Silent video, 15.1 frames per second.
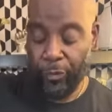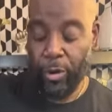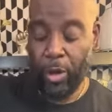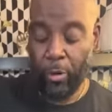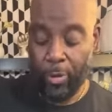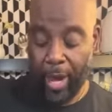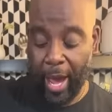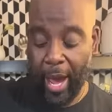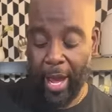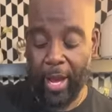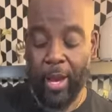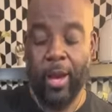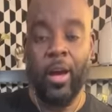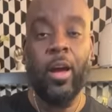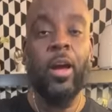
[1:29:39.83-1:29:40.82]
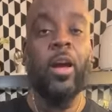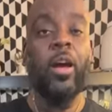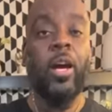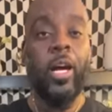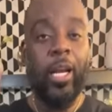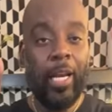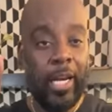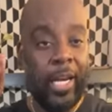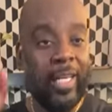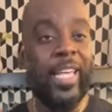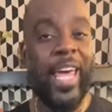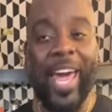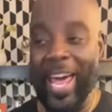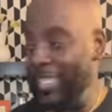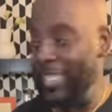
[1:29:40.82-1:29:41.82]
Okay, let's
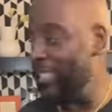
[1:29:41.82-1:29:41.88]
add